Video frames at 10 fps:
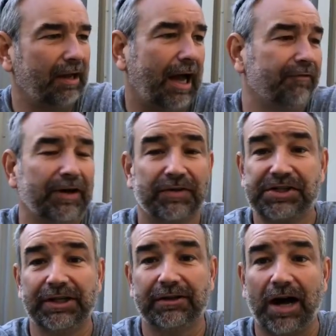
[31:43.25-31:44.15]
I've never
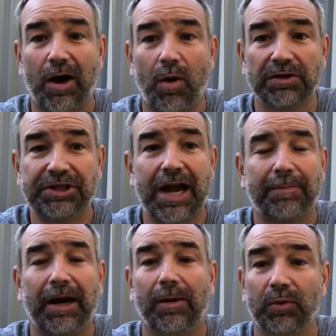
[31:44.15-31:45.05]
seen a drywall jack,
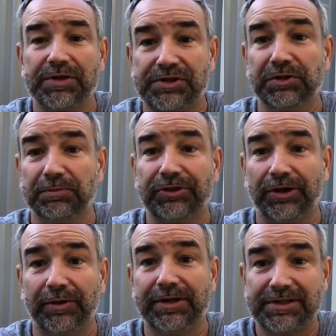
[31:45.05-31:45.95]
but I would assume that
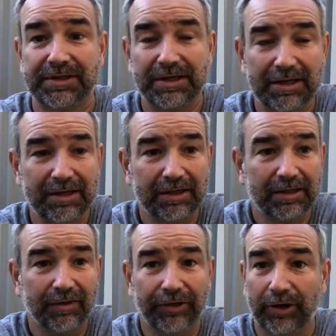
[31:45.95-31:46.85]
there is
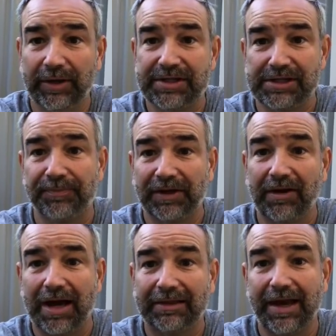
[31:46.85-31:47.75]
something
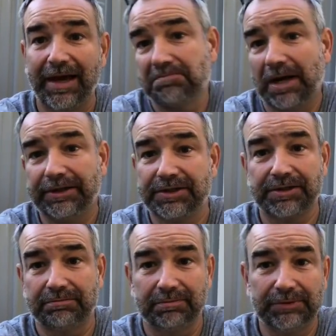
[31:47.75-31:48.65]
like that. I just,
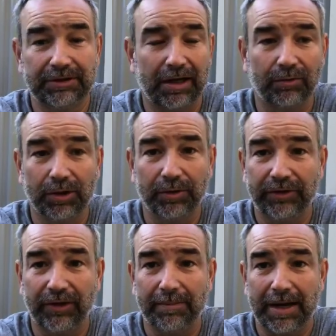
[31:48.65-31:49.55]
you know, I don't know
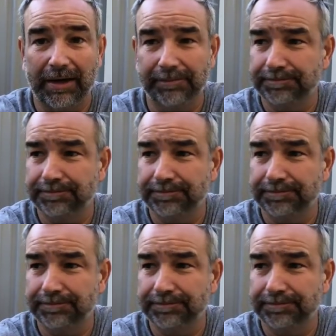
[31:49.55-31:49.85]
anything about it.